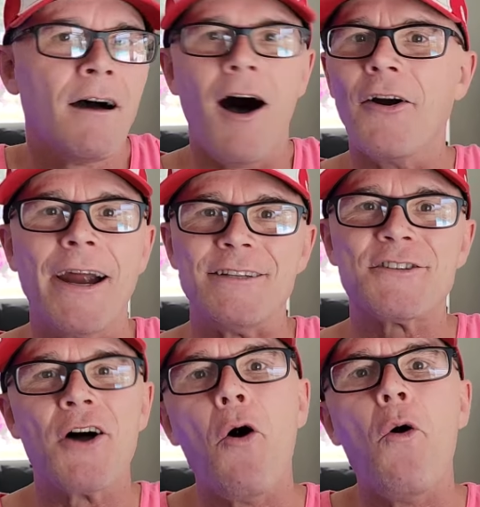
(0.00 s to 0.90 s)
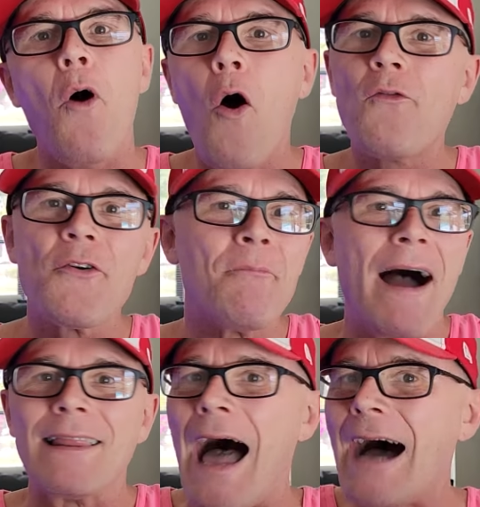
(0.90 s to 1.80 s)
All right, so over
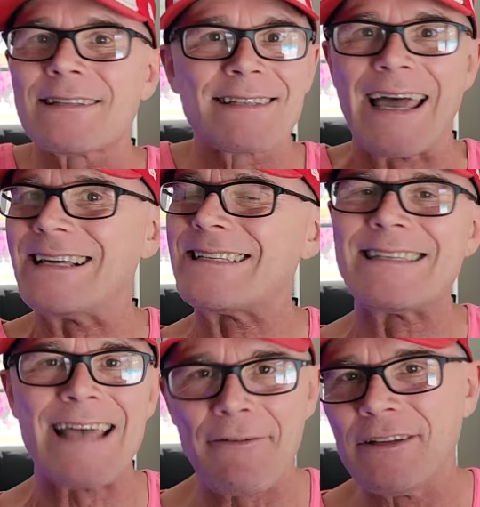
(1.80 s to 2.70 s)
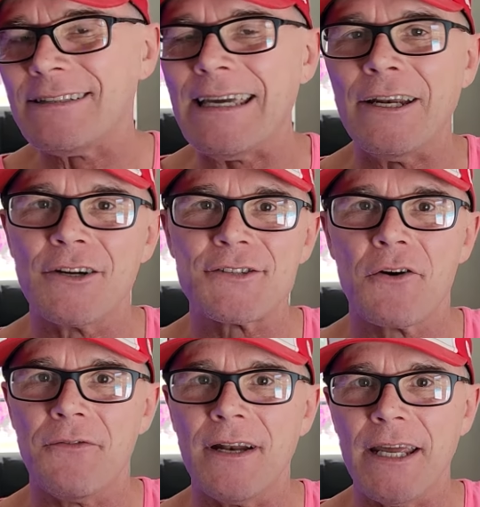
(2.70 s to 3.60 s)
my last like 17 or
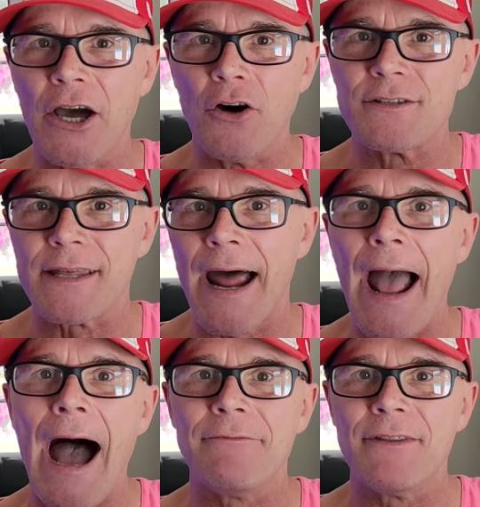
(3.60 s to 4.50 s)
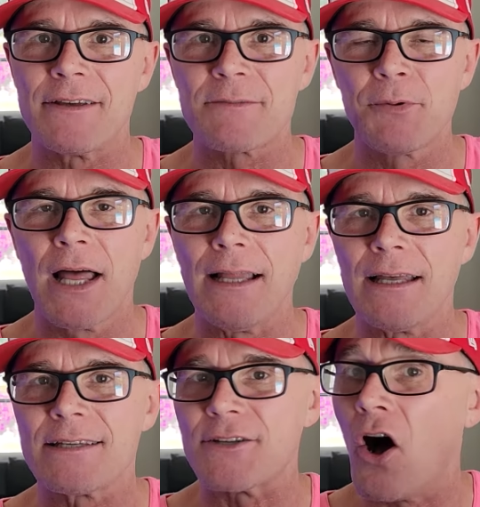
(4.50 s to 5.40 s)
so videos that I have in this playlist